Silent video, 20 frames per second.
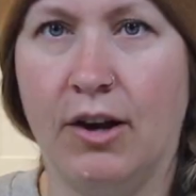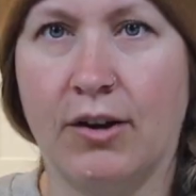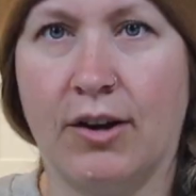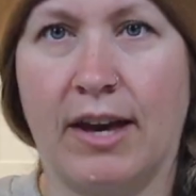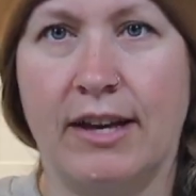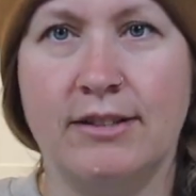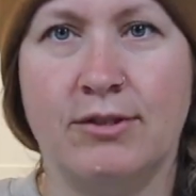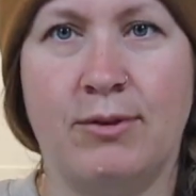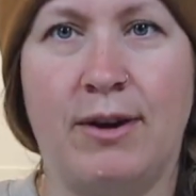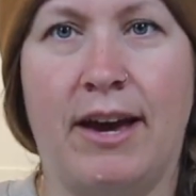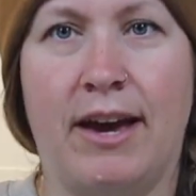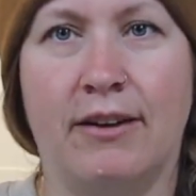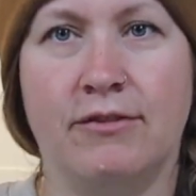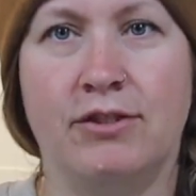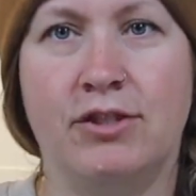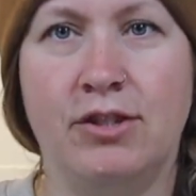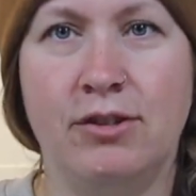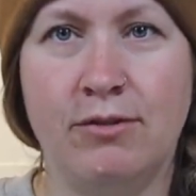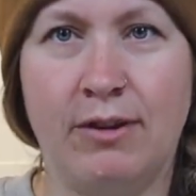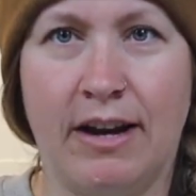Okay, so I
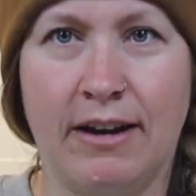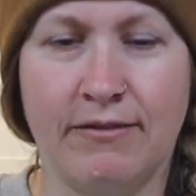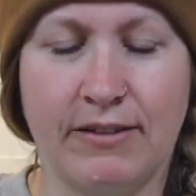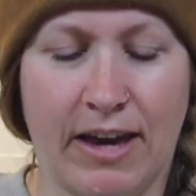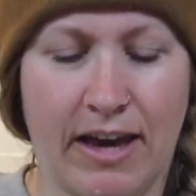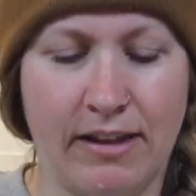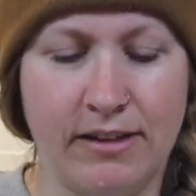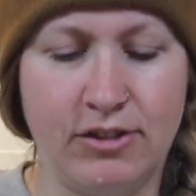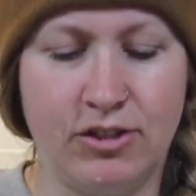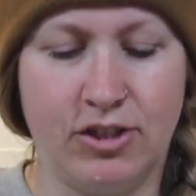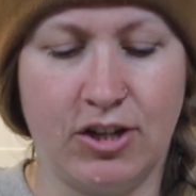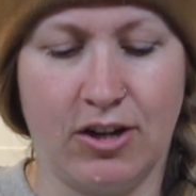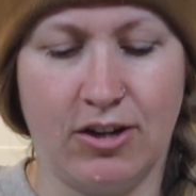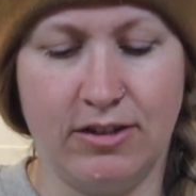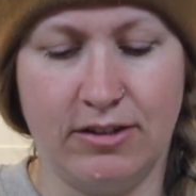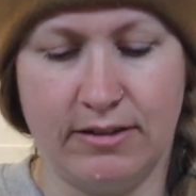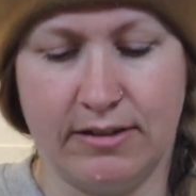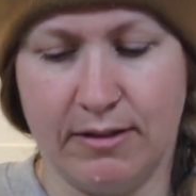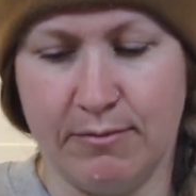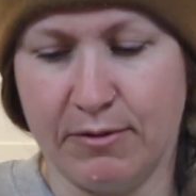have 2 half-gallon
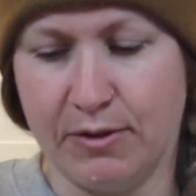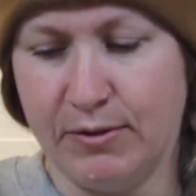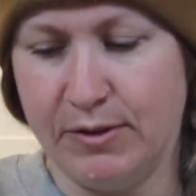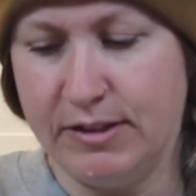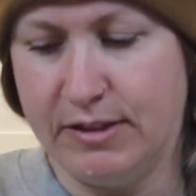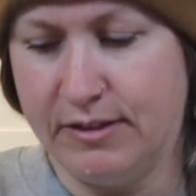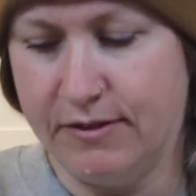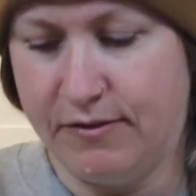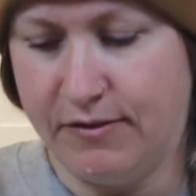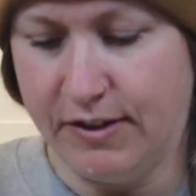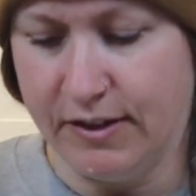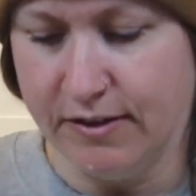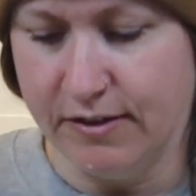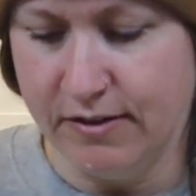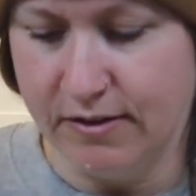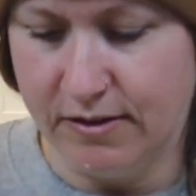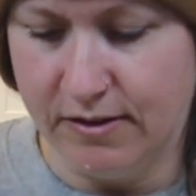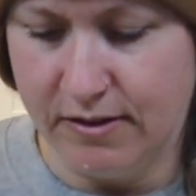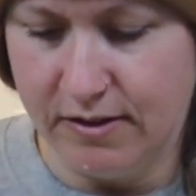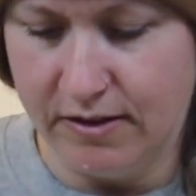jars I'm going to
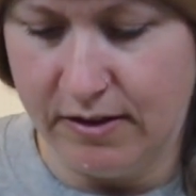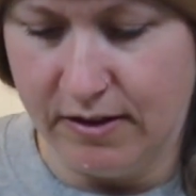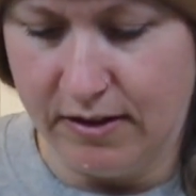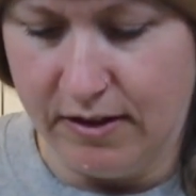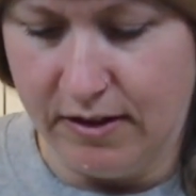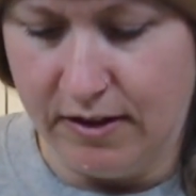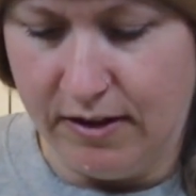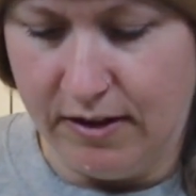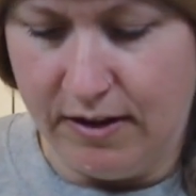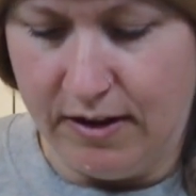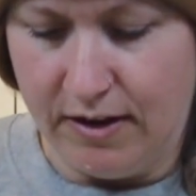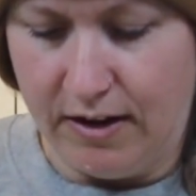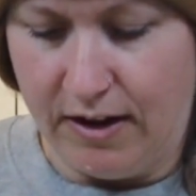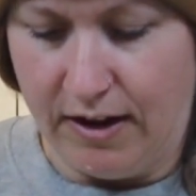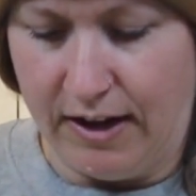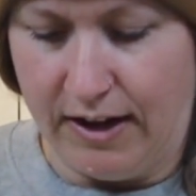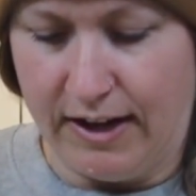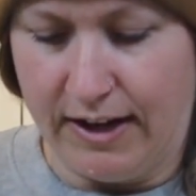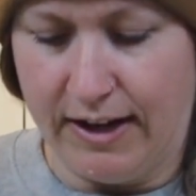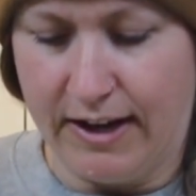fill.
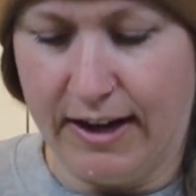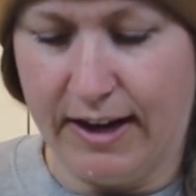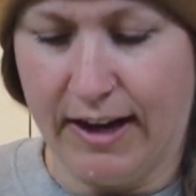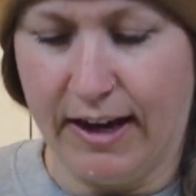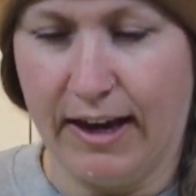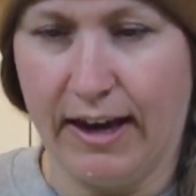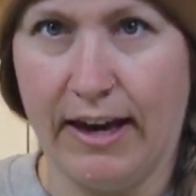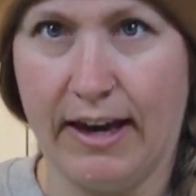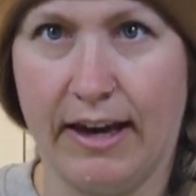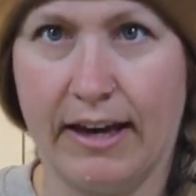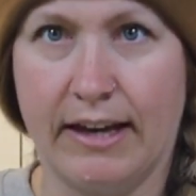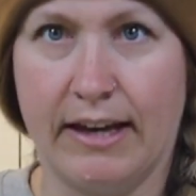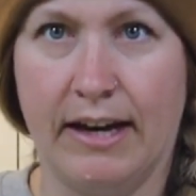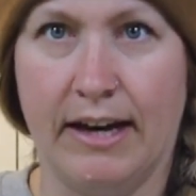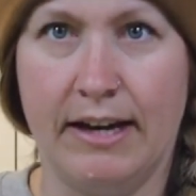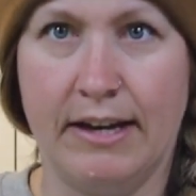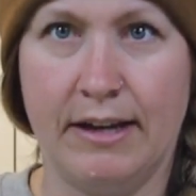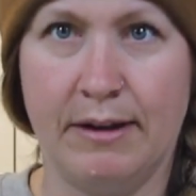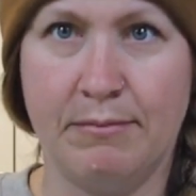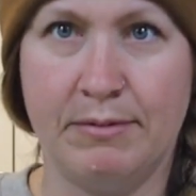I
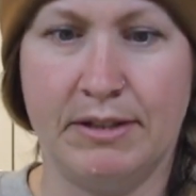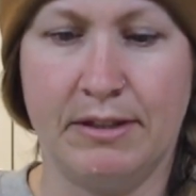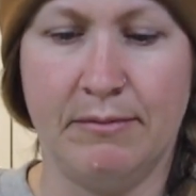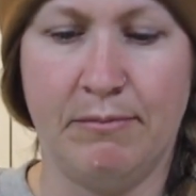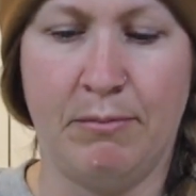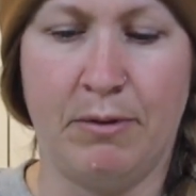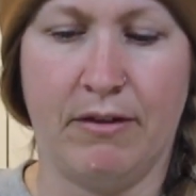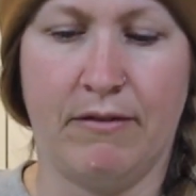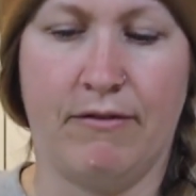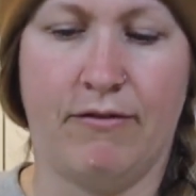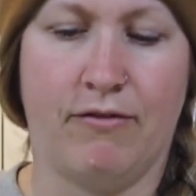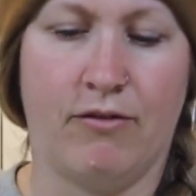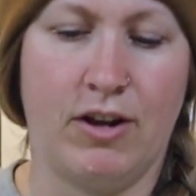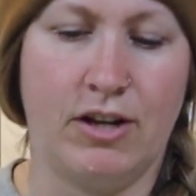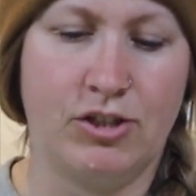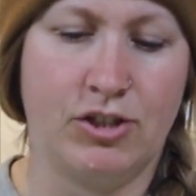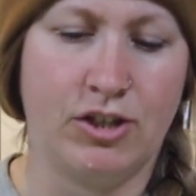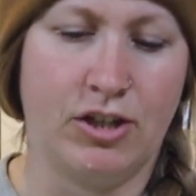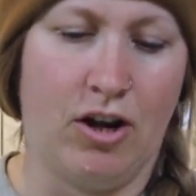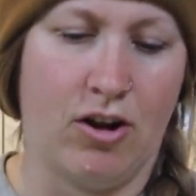cut up some
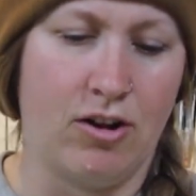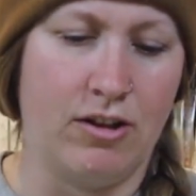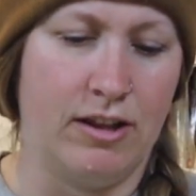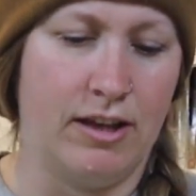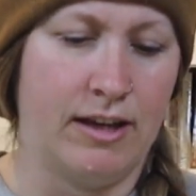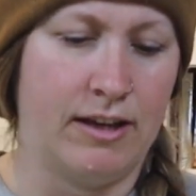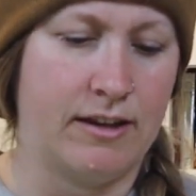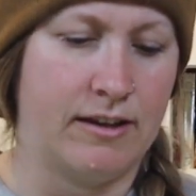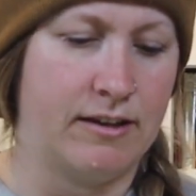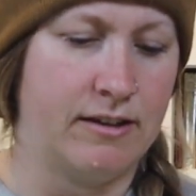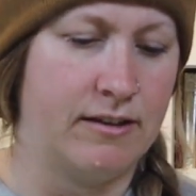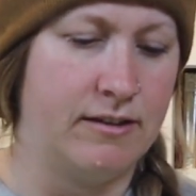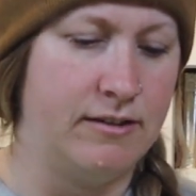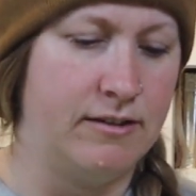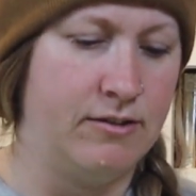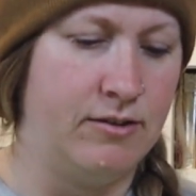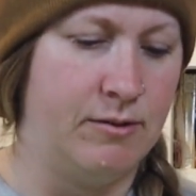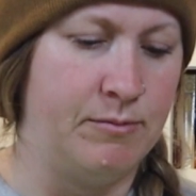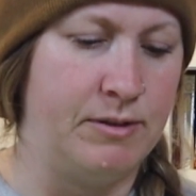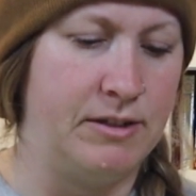fresh garlic,
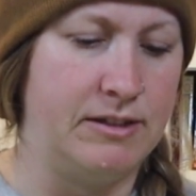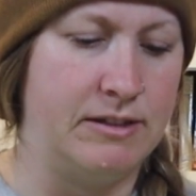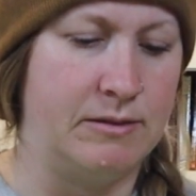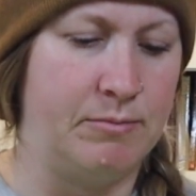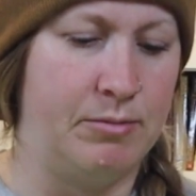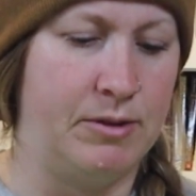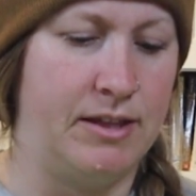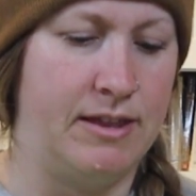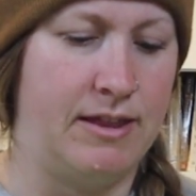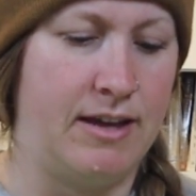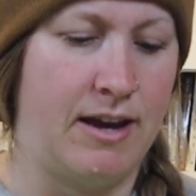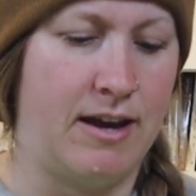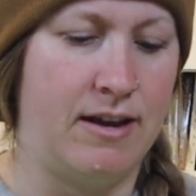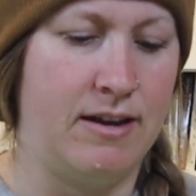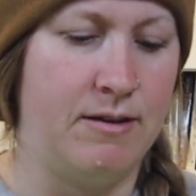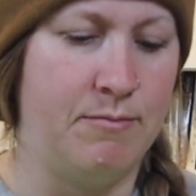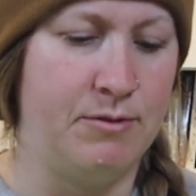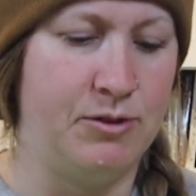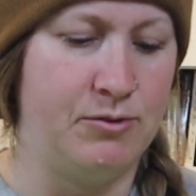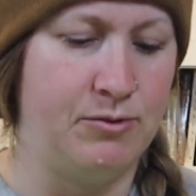so I'm going to split
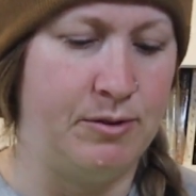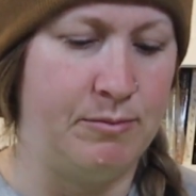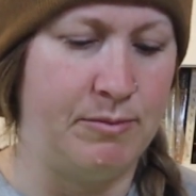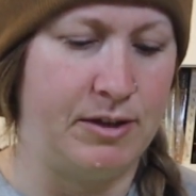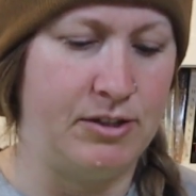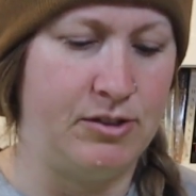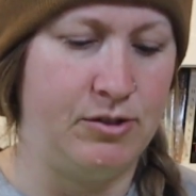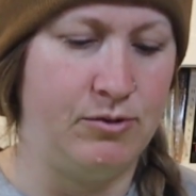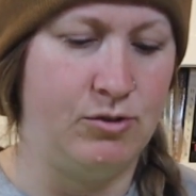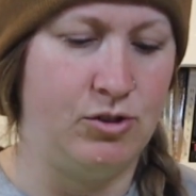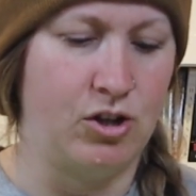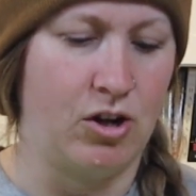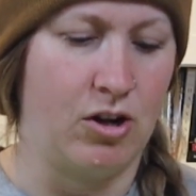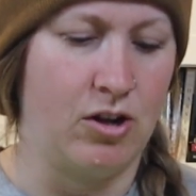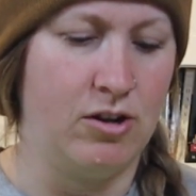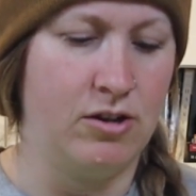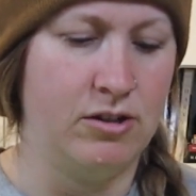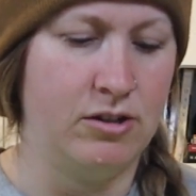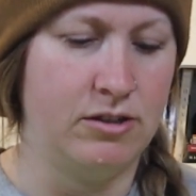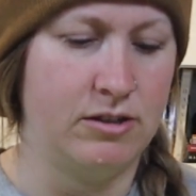that in between my 2
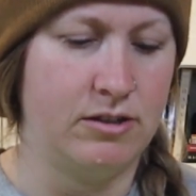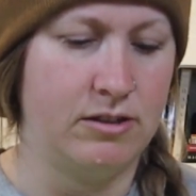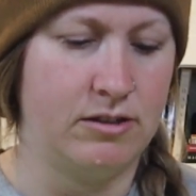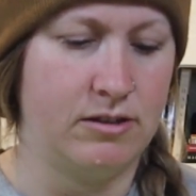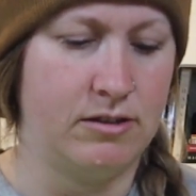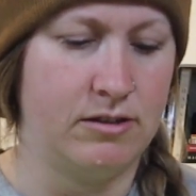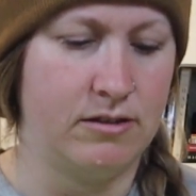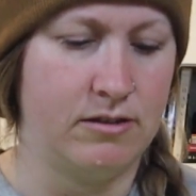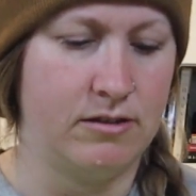jars.